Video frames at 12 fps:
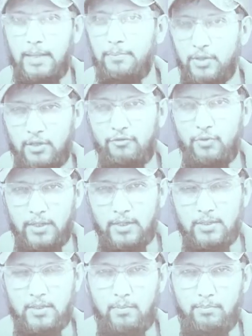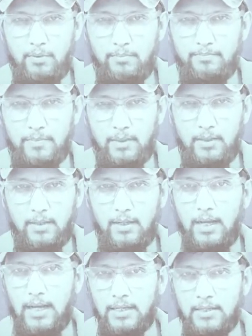let me give you an example.
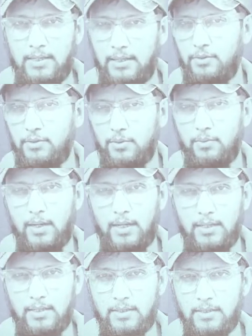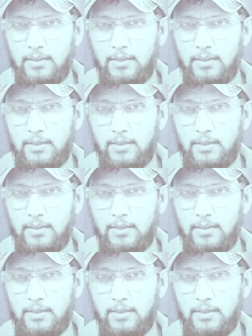I tell you to write